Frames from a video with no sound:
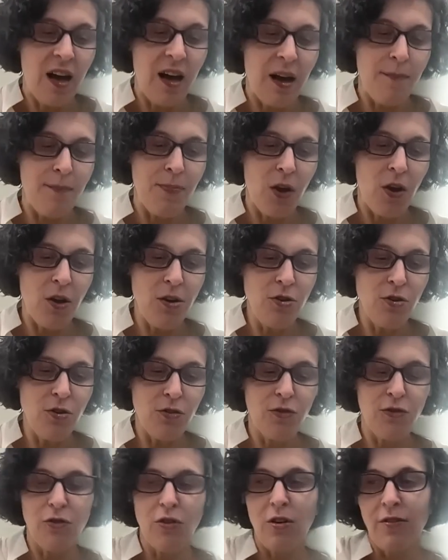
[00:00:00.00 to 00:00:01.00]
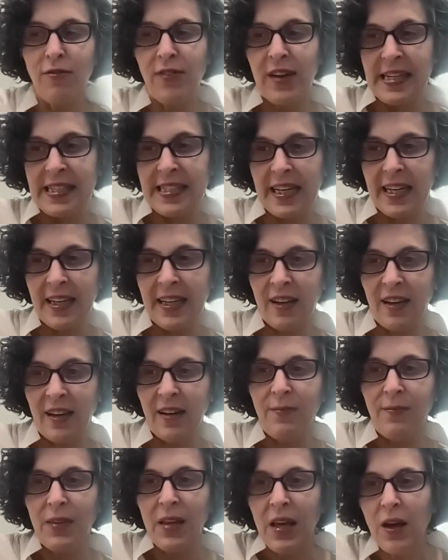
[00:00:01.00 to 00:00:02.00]
On your survey
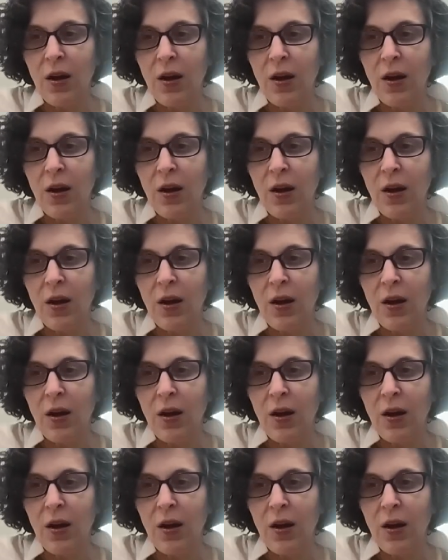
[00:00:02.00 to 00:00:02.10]
data,